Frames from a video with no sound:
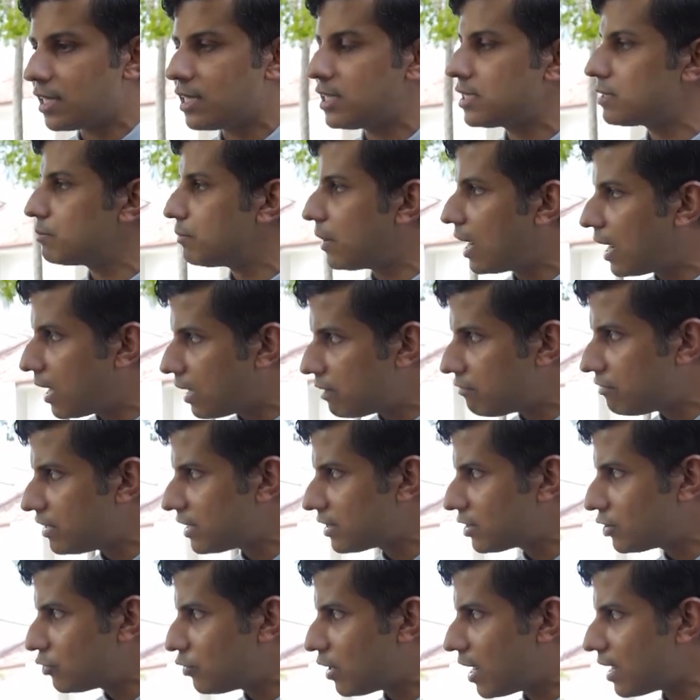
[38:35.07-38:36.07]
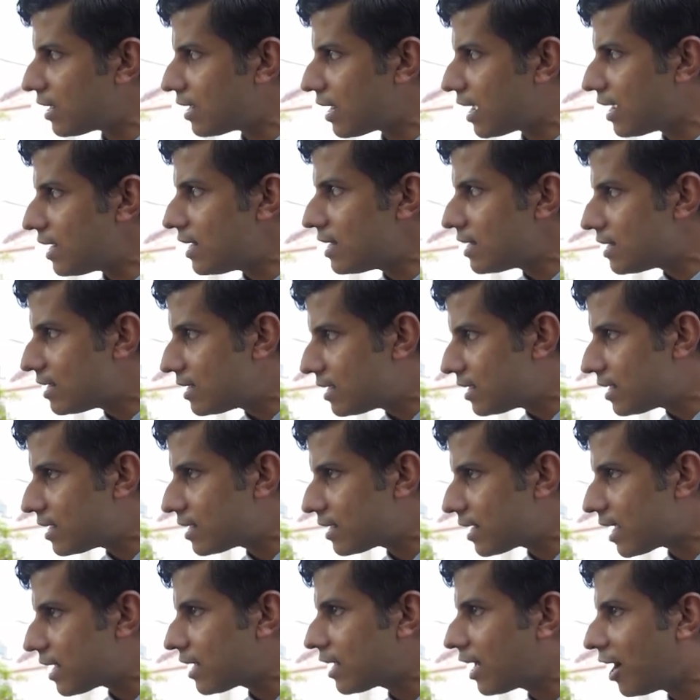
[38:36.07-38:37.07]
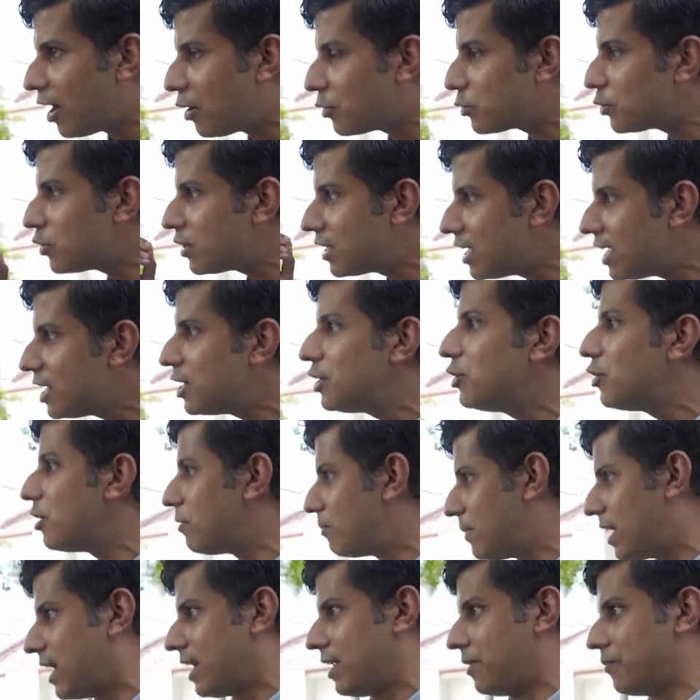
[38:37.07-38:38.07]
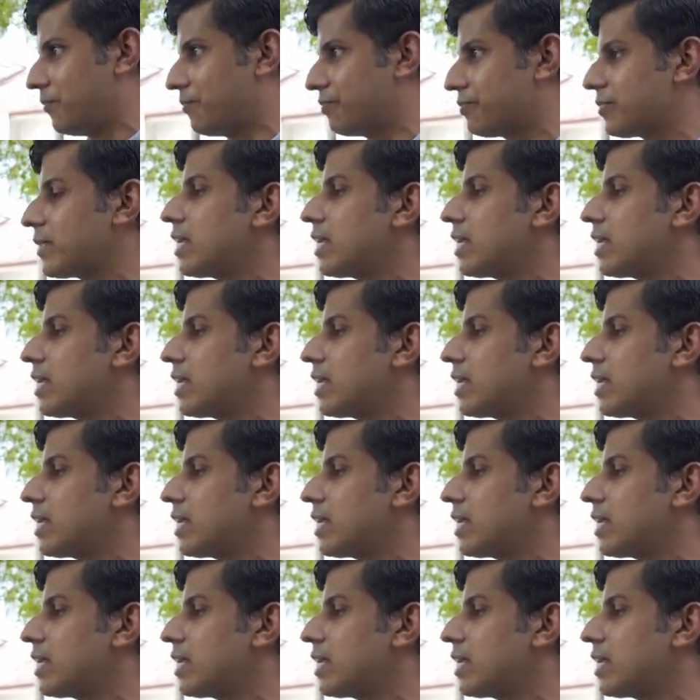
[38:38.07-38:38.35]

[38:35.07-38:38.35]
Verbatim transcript: I smile with you, and I learn and how to read your mind.